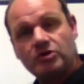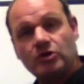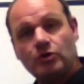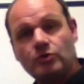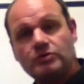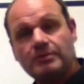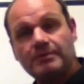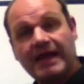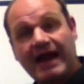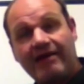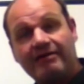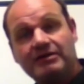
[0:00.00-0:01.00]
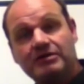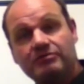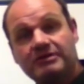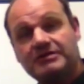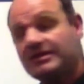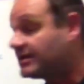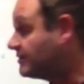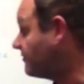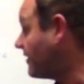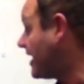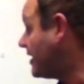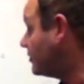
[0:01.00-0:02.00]
to some characteristics
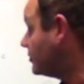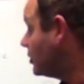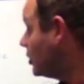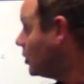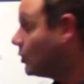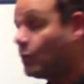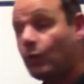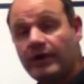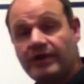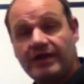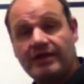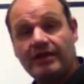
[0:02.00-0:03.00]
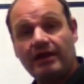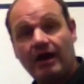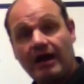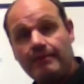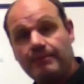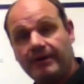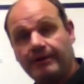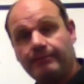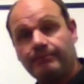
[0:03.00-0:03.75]
found within the library.